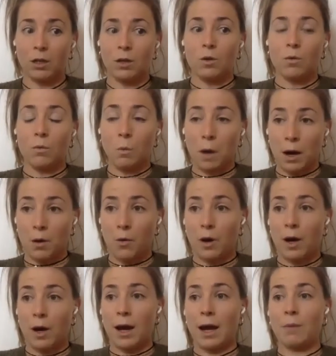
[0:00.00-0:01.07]
wow,
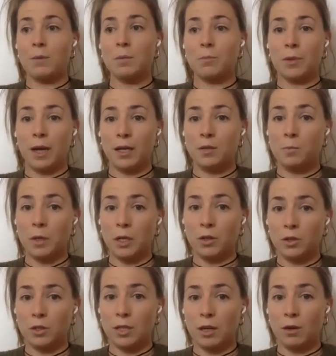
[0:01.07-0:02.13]
I'm impressed,
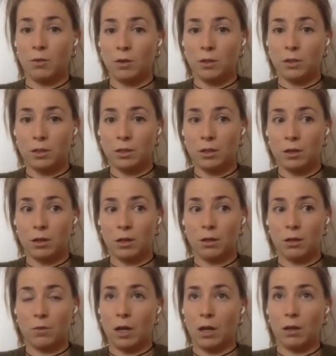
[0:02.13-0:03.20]
because there was,
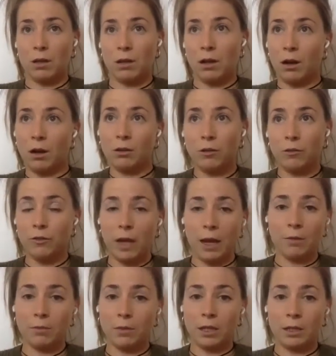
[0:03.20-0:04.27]
well, a lot of
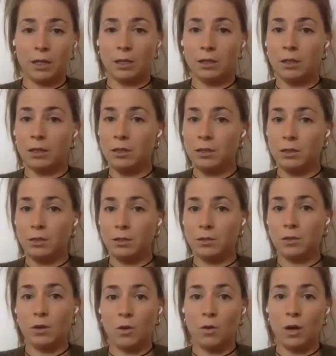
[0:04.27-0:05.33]
time that I didn't
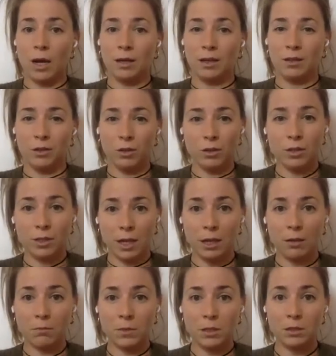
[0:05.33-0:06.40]
saw like girls
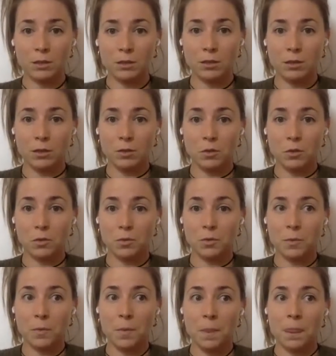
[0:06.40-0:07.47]
games.
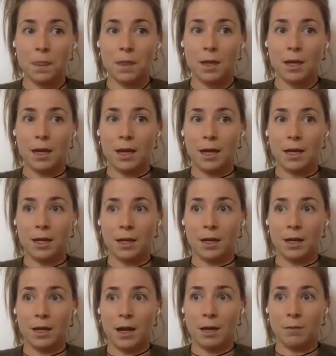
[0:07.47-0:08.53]

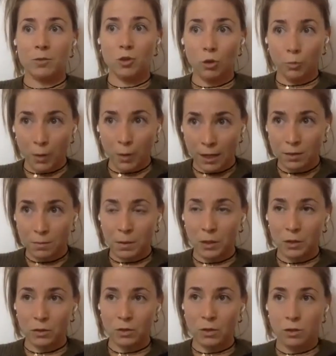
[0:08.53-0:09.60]
And I'm surprised
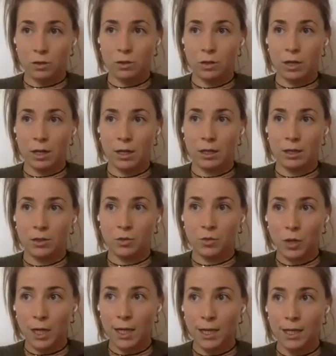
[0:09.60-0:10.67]
because it's
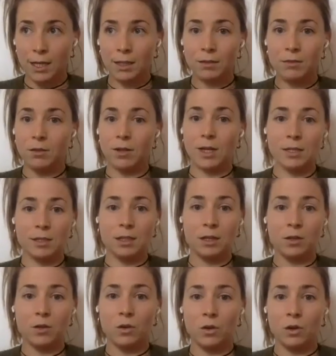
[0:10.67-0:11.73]
really
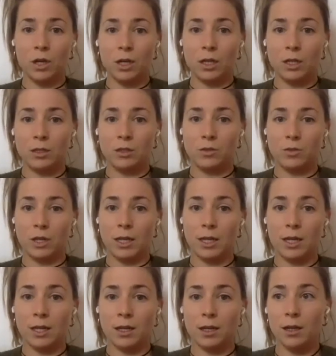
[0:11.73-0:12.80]
interesting, or it's
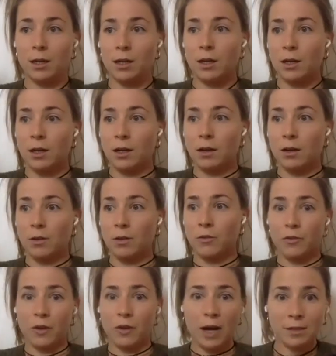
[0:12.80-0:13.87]
really
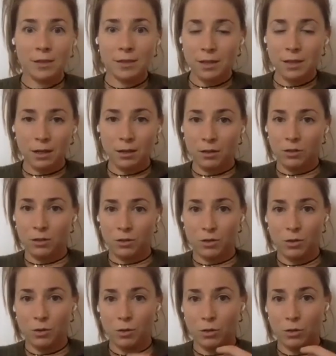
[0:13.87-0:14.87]
fast and, you know,